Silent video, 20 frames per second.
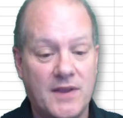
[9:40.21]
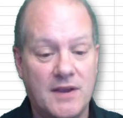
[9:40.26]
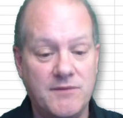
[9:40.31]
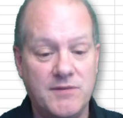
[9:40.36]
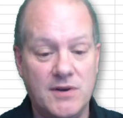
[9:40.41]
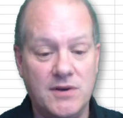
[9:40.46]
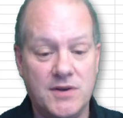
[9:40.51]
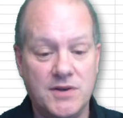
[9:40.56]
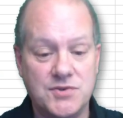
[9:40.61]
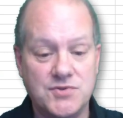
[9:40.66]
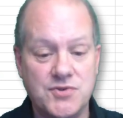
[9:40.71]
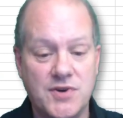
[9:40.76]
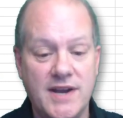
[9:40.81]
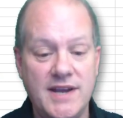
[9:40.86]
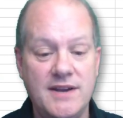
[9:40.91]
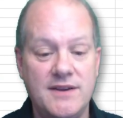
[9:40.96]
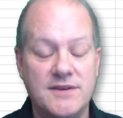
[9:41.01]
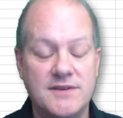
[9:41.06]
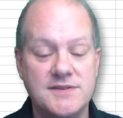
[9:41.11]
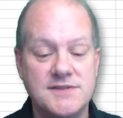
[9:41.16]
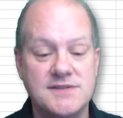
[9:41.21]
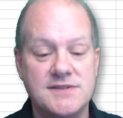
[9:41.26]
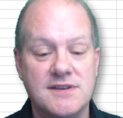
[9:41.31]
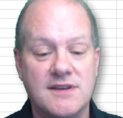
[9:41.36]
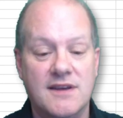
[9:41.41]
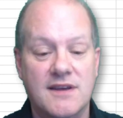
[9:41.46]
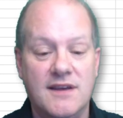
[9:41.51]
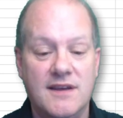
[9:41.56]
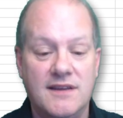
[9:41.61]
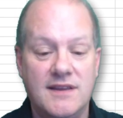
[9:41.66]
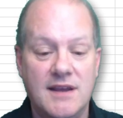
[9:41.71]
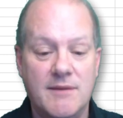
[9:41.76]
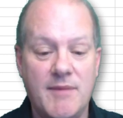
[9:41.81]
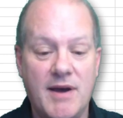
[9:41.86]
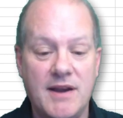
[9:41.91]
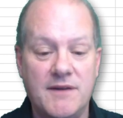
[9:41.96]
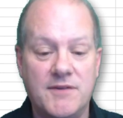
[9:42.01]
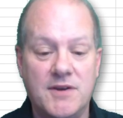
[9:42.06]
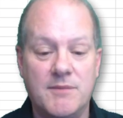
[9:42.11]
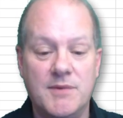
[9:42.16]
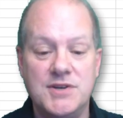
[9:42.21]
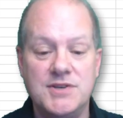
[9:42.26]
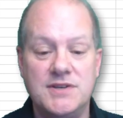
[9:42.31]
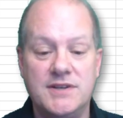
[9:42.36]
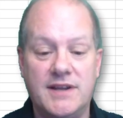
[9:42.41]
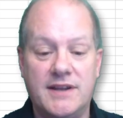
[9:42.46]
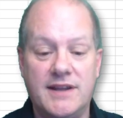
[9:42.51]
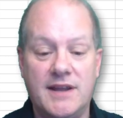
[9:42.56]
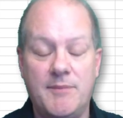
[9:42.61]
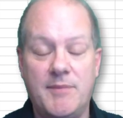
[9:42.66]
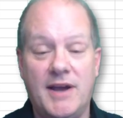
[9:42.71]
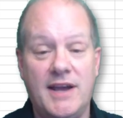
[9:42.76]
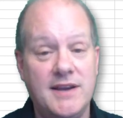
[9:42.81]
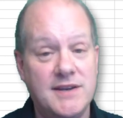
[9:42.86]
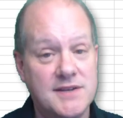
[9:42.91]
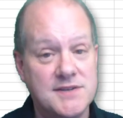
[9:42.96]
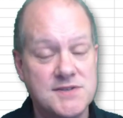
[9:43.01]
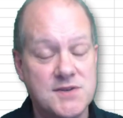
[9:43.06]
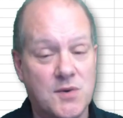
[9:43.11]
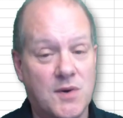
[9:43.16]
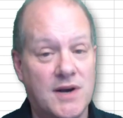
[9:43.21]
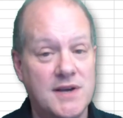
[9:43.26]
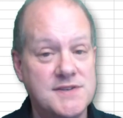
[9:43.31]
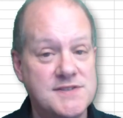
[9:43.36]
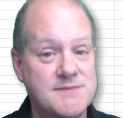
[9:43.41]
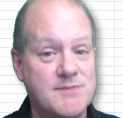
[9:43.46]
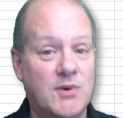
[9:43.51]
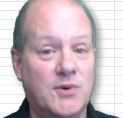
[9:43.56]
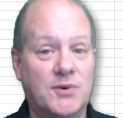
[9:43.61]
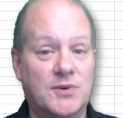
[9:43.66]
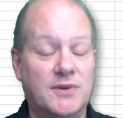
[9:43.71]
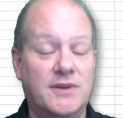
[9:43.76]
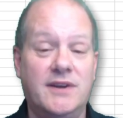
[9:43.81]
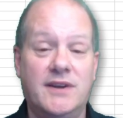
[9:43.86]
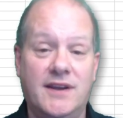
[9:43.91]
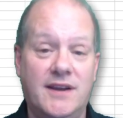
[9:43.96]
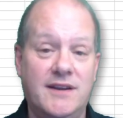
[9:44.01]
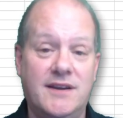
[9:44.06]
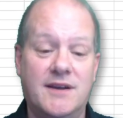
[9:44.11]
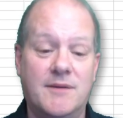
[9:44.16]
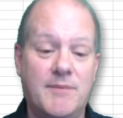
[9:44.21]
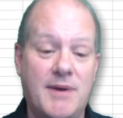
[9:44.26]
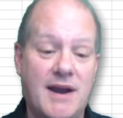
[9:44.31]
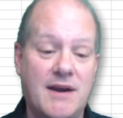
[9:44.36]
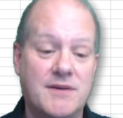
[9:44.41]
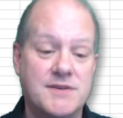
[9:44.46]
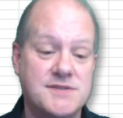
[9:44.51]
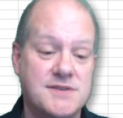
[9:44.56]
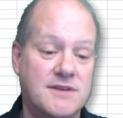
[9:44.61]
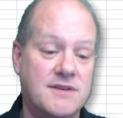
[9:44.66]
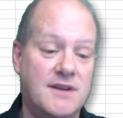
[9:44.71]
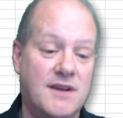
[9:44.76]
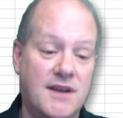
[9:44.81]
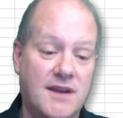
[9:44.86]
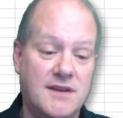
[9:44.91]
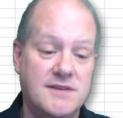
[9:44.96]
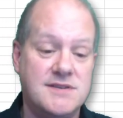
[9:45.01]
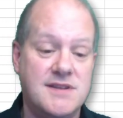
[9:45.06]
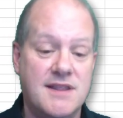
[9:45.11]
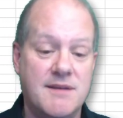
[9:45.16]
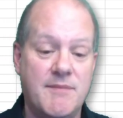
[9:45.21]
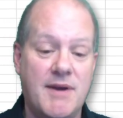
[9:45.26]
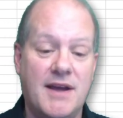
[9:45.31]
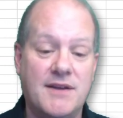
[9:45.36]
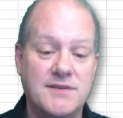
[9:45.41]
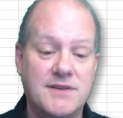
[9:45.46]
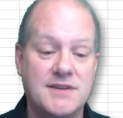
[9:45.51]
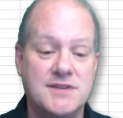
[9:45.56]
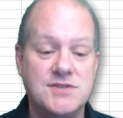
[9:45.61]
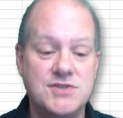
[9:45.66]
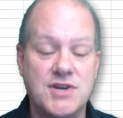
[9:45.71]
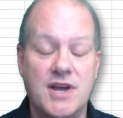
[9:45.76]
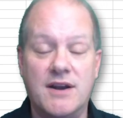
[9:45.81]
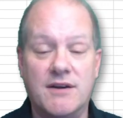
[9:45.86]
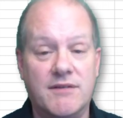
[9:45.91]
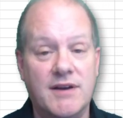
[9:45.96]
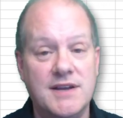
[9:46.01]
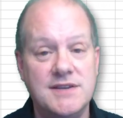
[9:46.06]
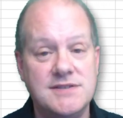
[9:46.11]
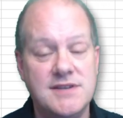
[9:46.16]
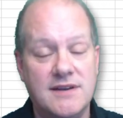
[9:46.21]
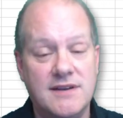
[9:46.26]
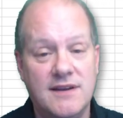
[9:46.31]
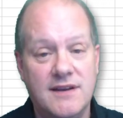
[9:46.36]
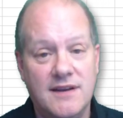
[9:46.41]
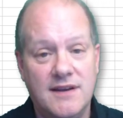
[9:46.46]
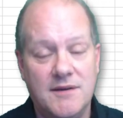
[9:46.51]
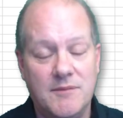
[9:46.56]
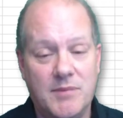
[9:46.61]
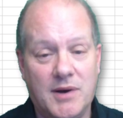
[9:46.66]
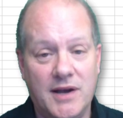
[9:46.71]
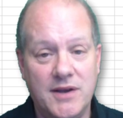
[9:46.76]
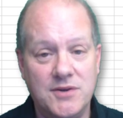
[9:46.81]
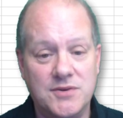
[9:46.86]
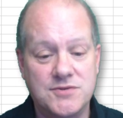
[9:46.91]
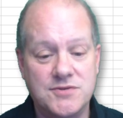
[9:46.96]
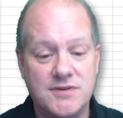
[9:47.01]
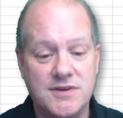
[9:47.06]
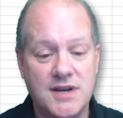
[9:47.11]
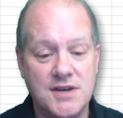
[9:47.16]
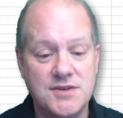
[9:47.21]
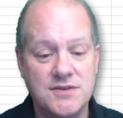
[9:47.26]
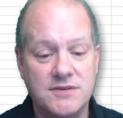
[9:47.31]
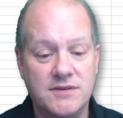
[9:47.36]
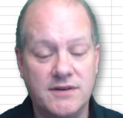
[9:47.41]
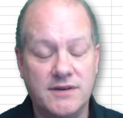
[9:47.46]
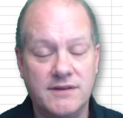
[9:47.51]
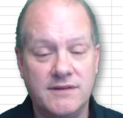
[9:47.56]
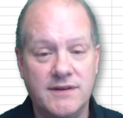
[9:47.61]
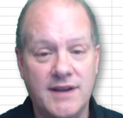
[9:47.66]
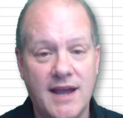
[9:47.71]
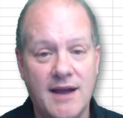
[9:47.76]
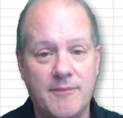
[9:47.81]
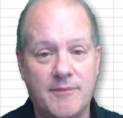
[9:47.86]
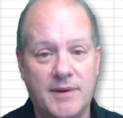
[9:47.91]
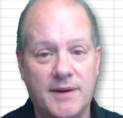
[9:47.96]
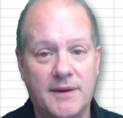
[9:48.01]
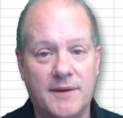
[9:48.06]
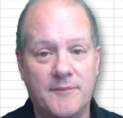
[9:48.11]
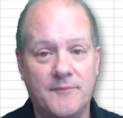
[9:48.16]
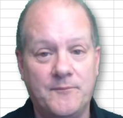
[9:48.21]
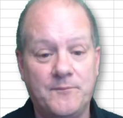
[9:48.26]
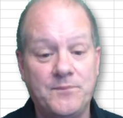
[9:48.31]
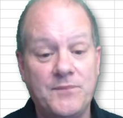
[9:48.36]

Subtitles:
If you look at traders, the amount of commission that they paid is quite small in comparison to the amount that's generated by your traditional gambler.